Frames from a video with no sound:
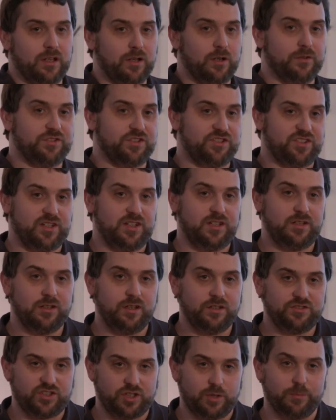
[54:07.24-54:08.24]
Obviously,
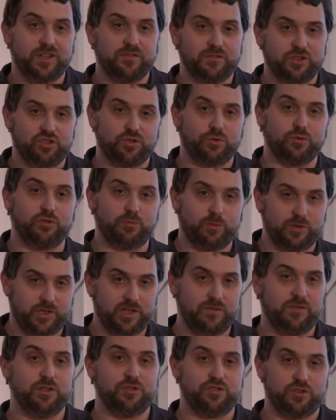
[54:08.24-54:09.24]
some other tools will
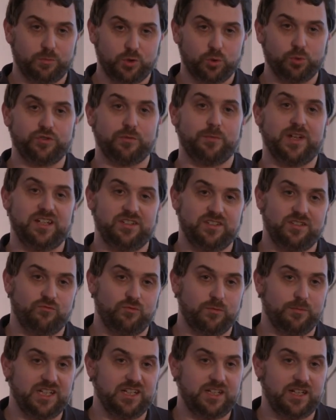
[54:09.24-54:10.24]
give you some automated
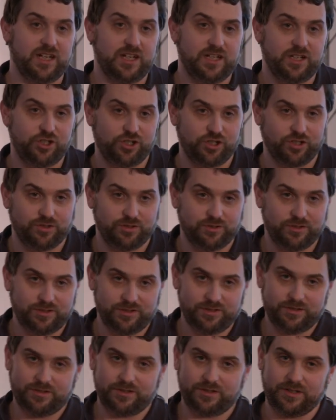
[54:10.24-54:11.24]
remediation
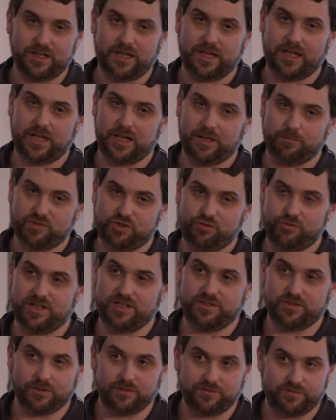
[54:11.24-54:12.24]

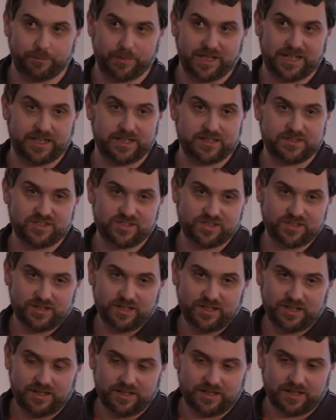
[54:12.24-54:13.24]
straight off the bat,
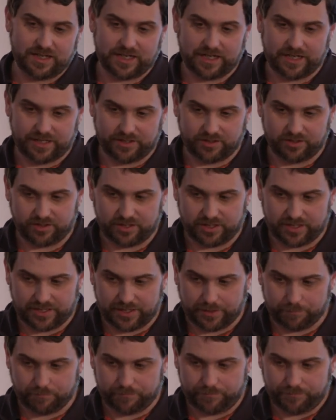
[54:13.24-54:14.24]
and
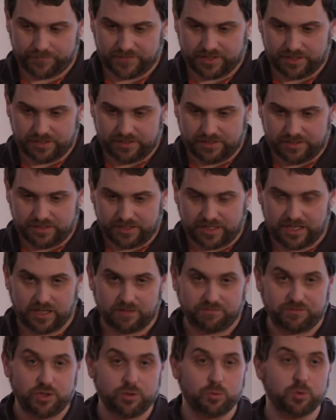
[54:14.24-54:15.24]

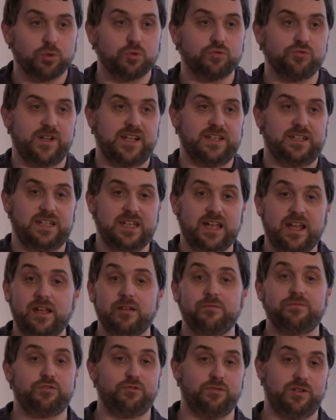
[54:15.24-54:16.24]
if you already
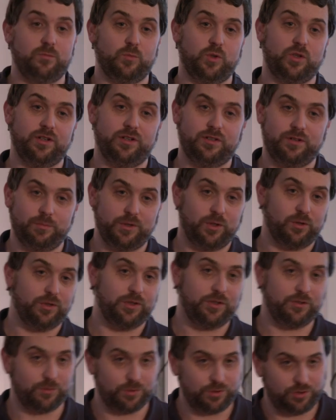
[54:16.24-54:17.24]
have Tripwire
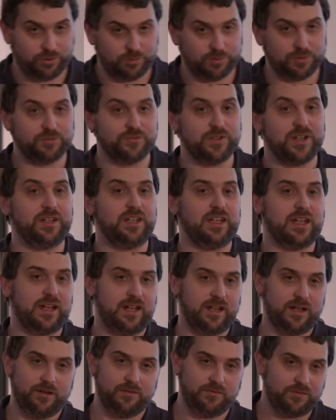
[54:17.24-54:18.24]
deployed or you already
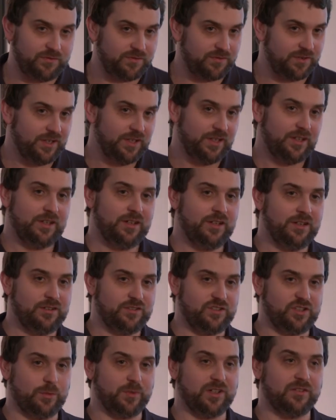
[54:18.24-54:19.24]
have
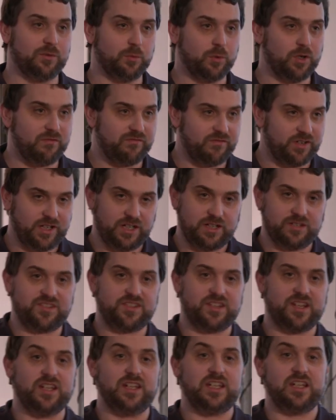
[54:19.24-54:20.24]
some other one, then
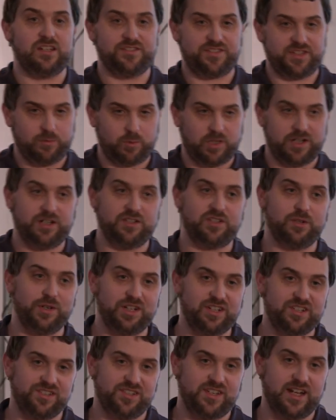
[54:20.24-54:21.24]
it's an easy way to
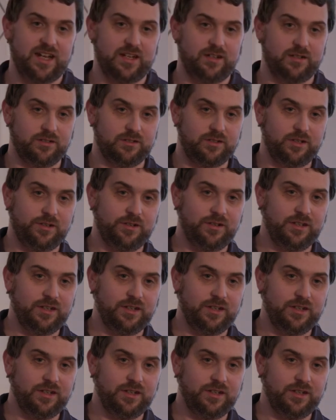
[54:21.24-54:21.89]
extend